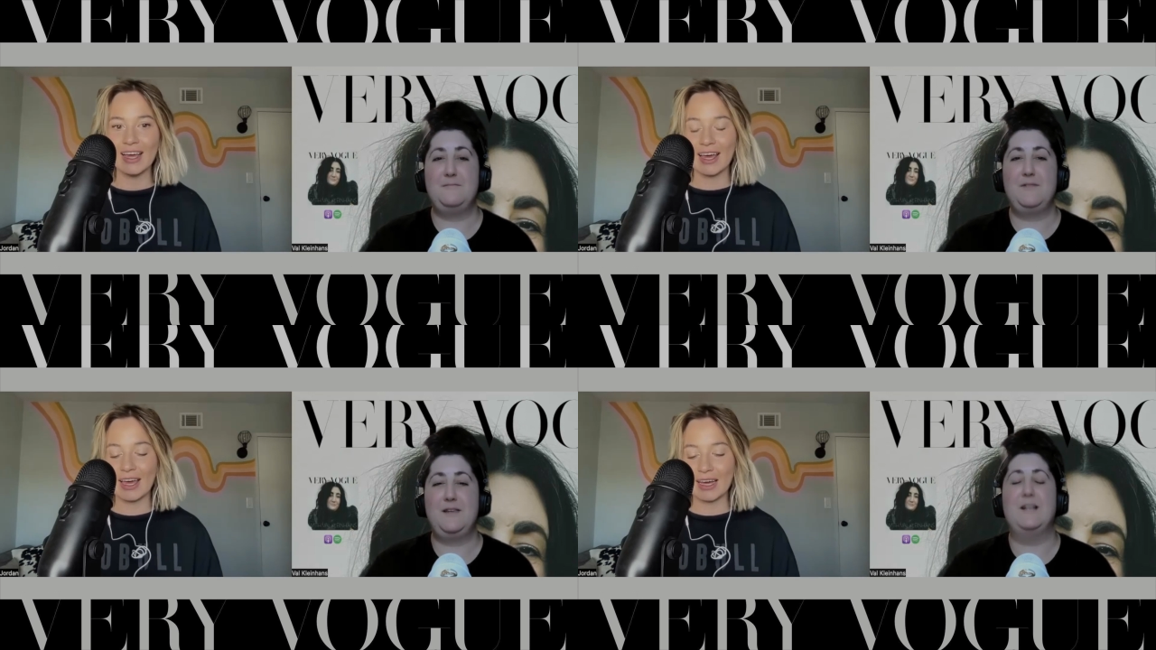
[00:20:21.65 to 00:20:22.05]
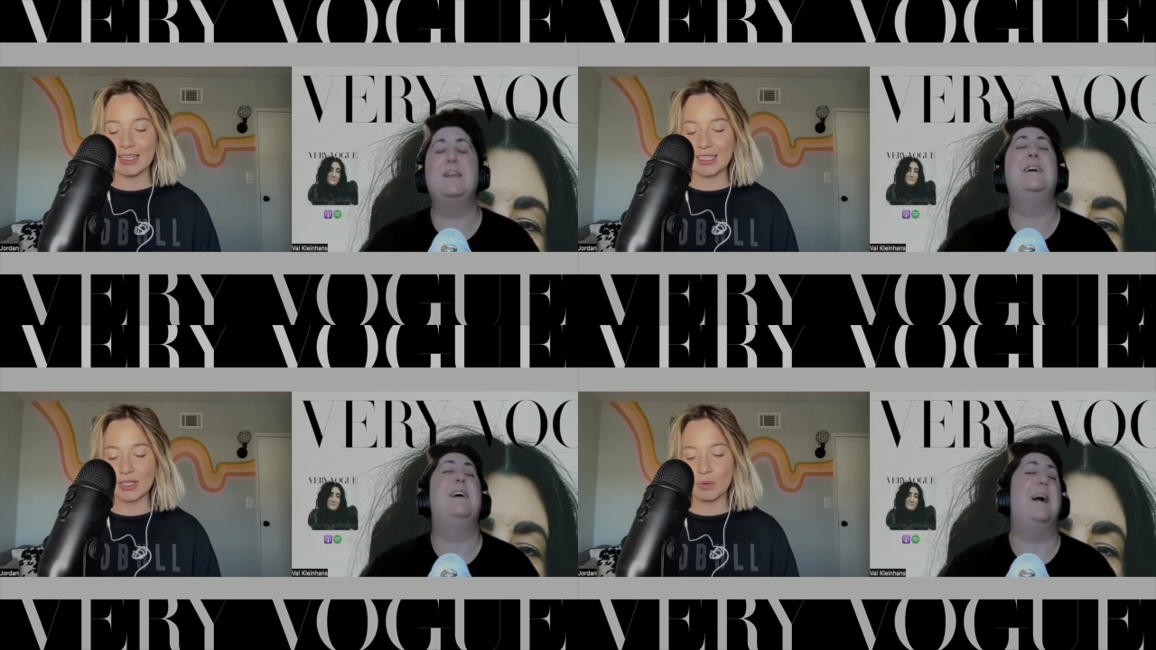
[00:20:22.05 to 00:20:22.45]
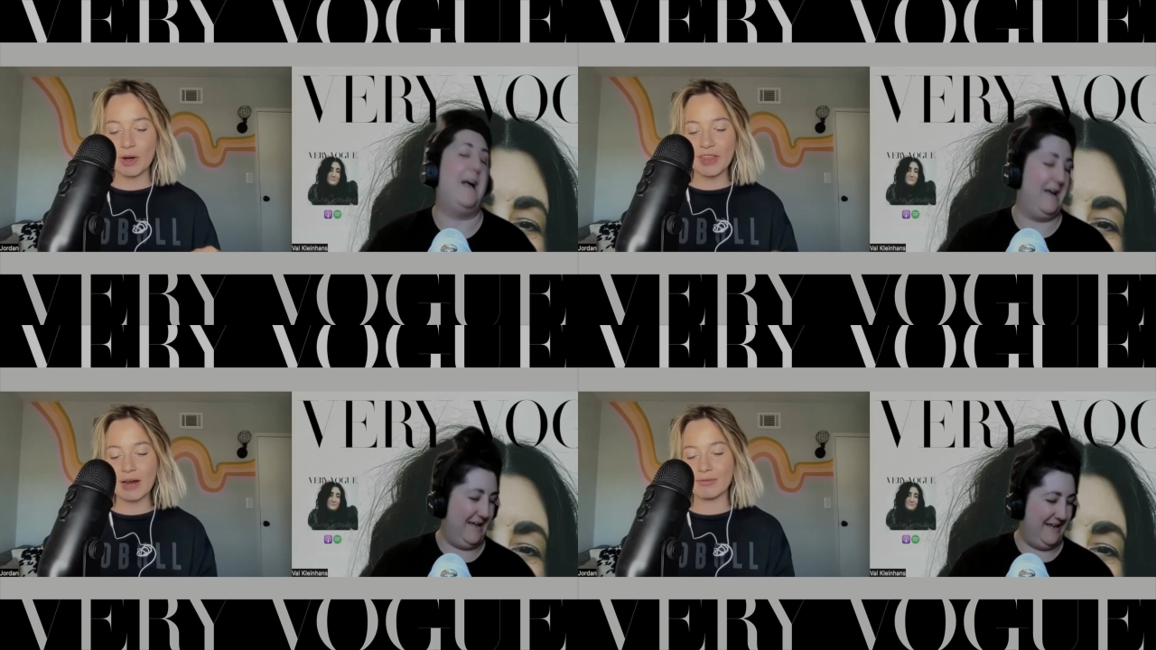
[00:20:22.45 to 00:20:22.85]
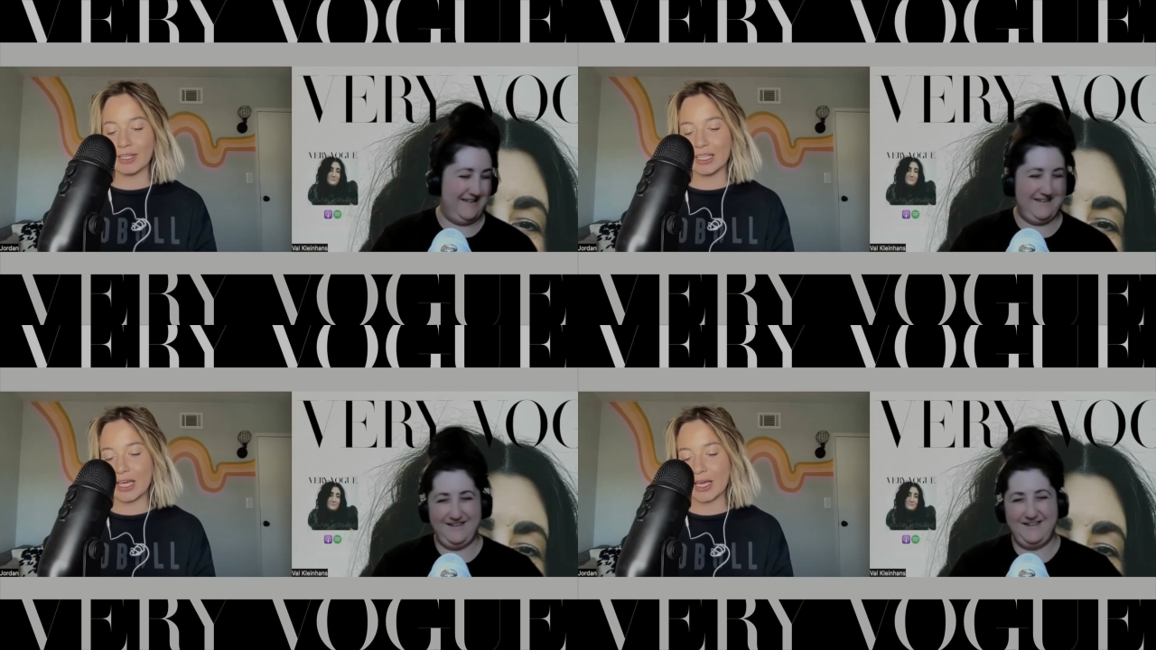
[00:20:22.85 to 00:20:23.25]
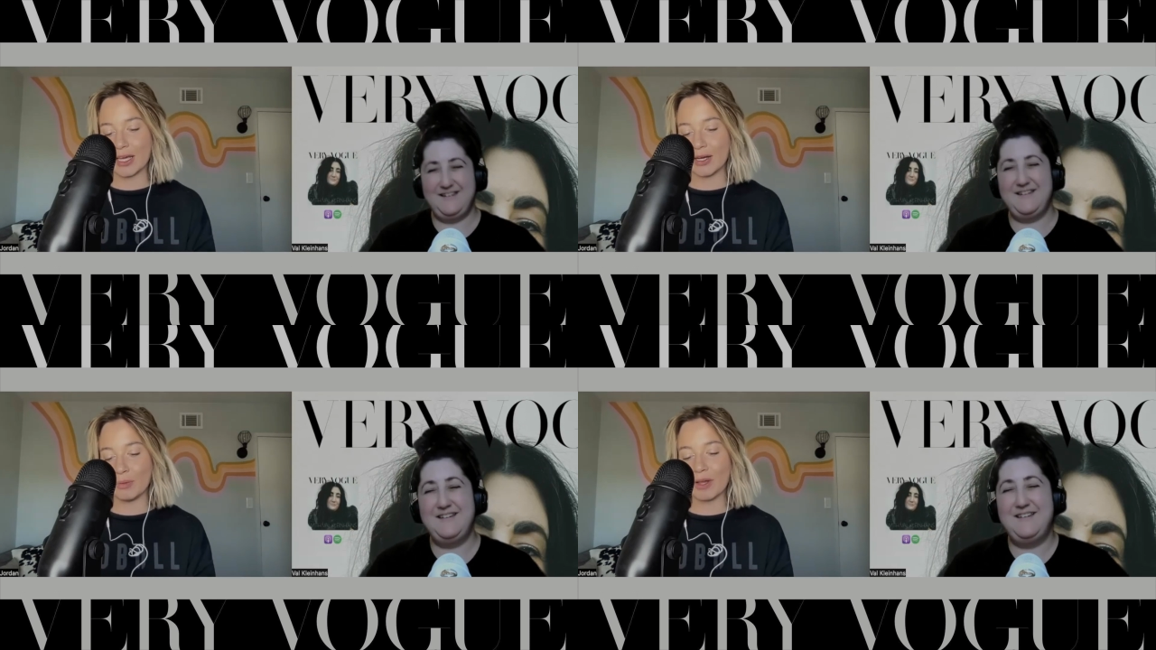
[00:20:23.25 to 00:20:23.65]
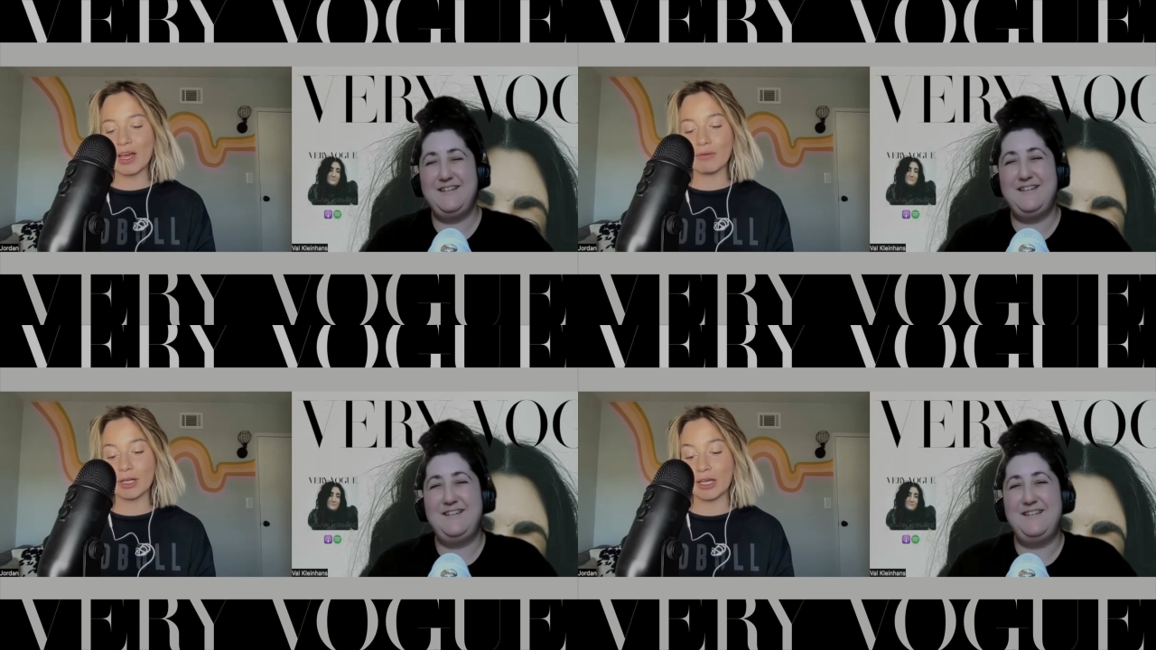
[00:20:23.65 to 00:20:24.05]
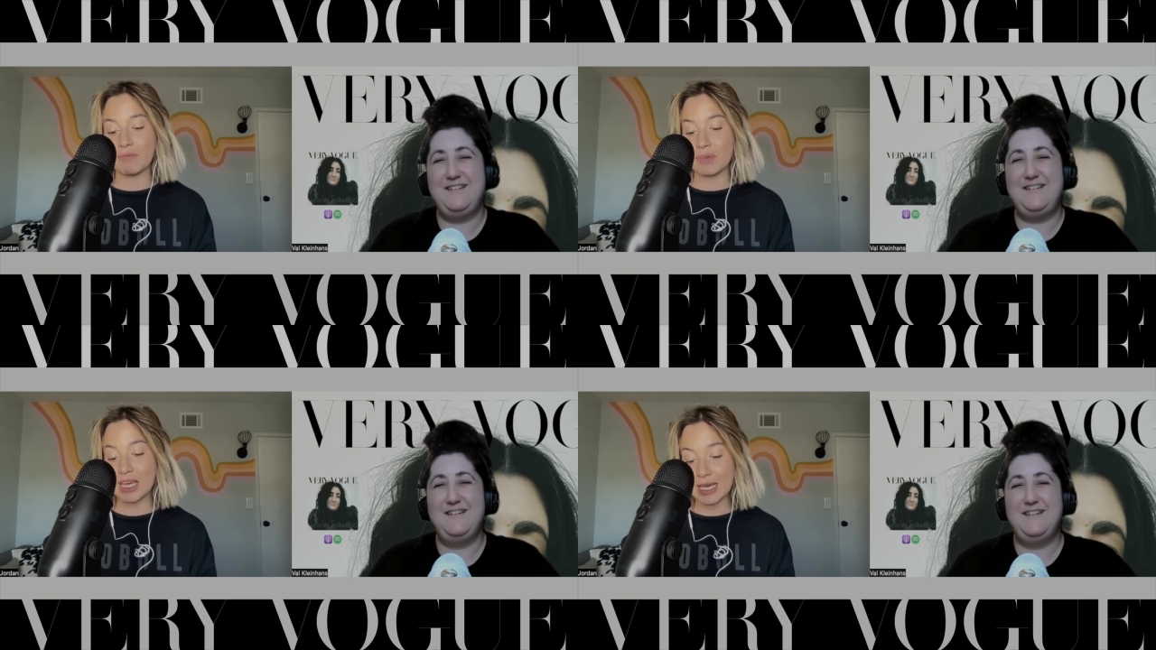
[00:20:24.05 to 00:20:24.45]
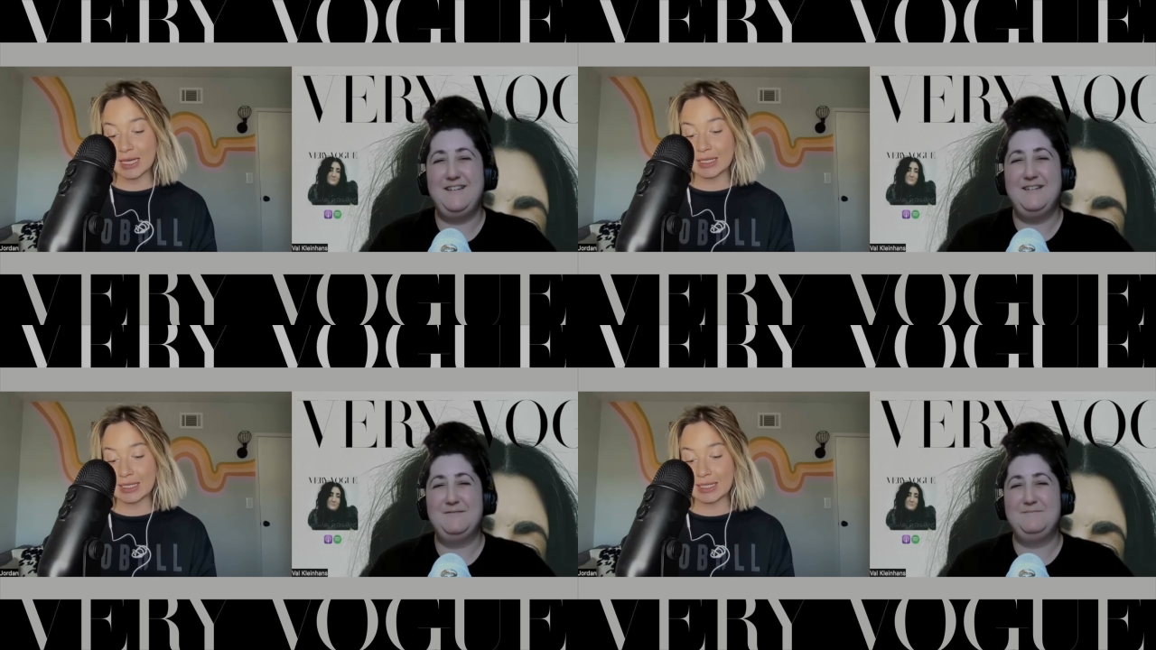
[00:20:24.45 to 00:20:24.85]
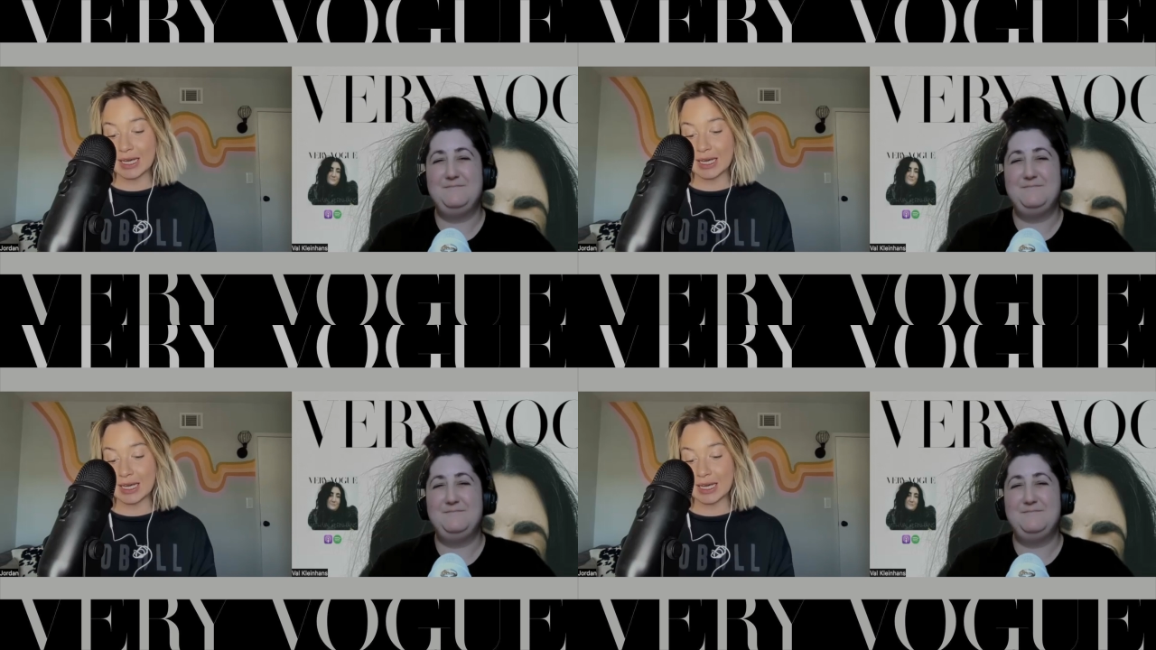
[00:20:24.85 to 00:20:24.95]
Speaker 1: and what that really what that really means